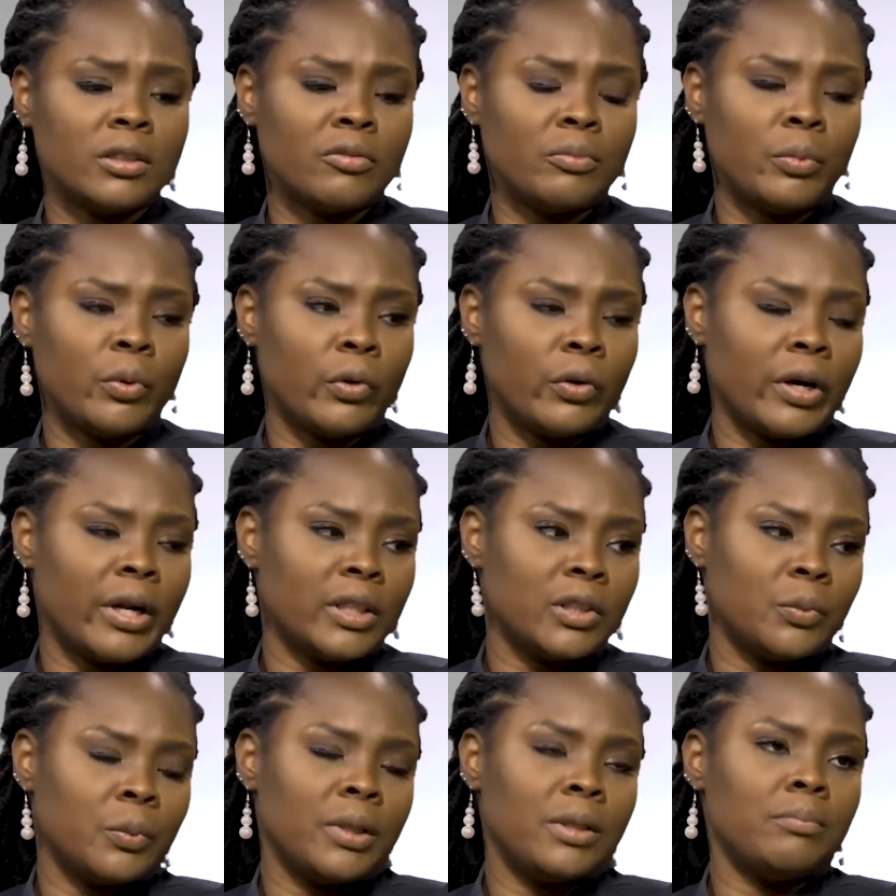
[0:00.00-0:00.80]
of
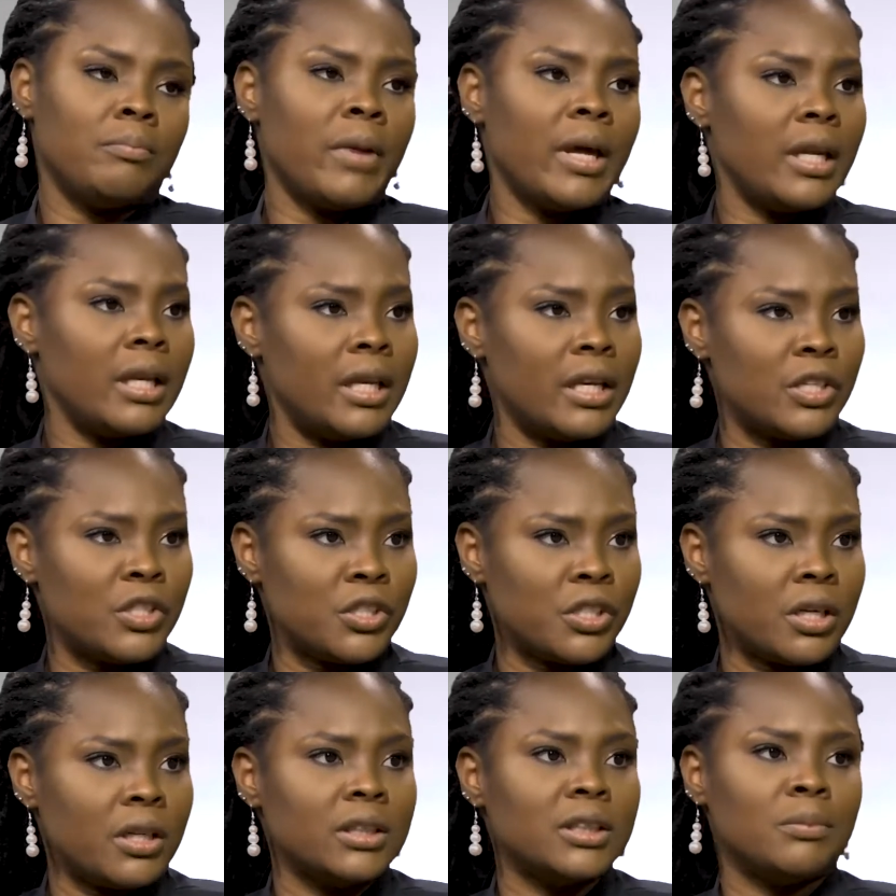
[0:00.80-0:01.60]
progress with
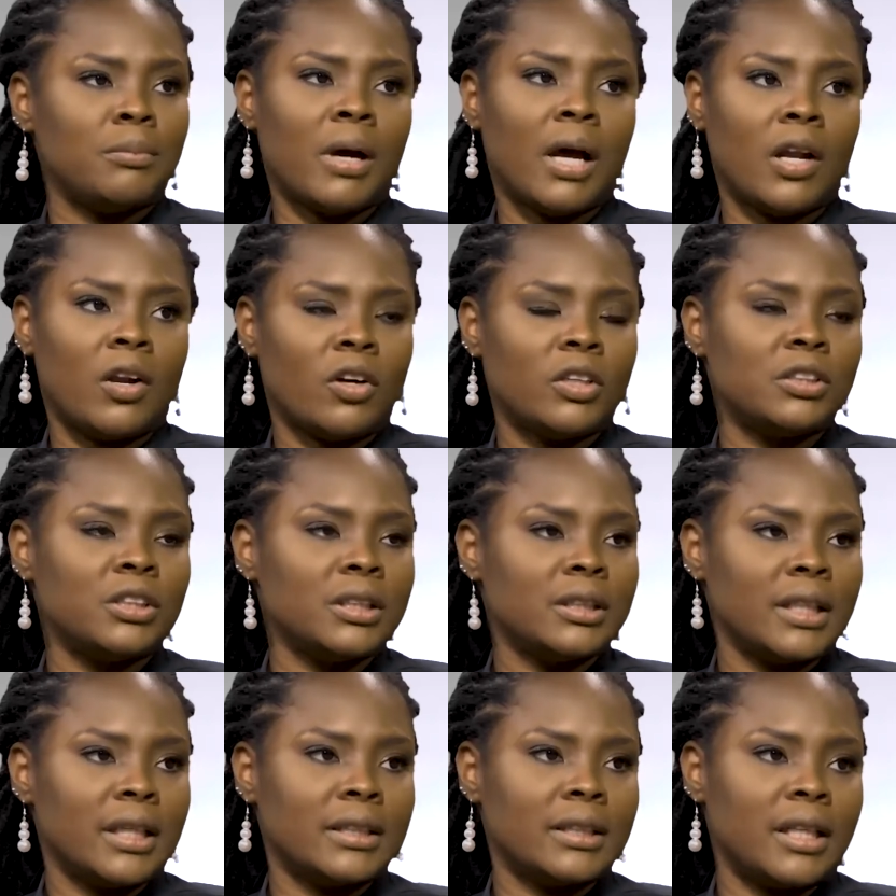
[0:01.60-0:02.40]
medications,
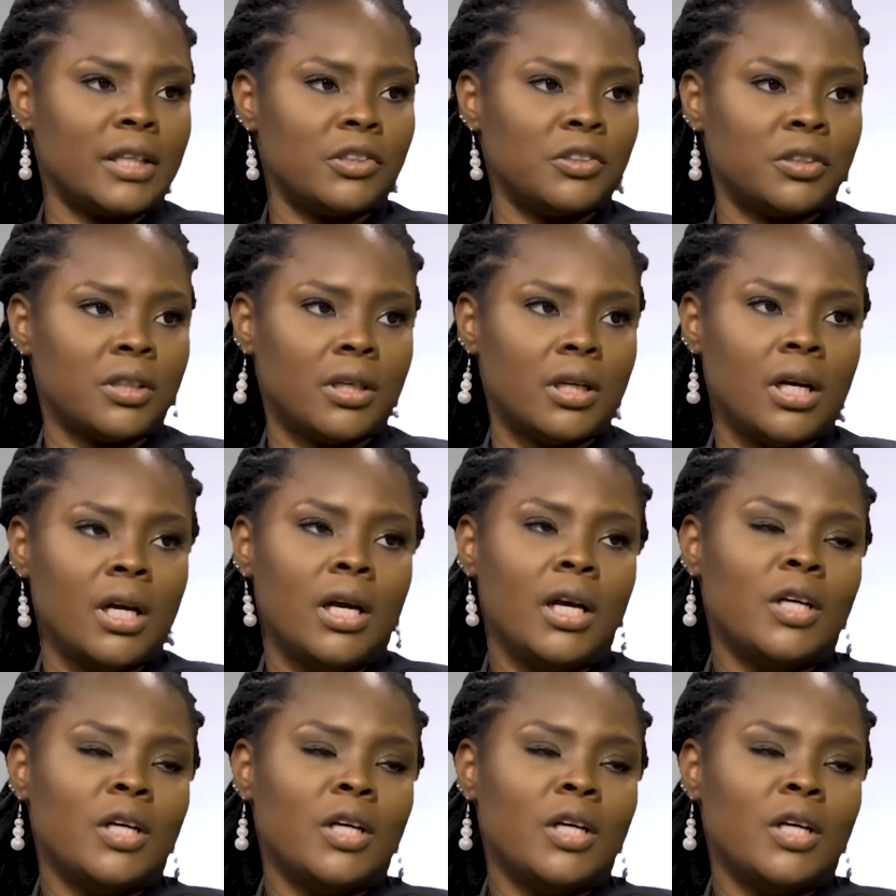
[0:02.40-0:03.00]
biologics, etc.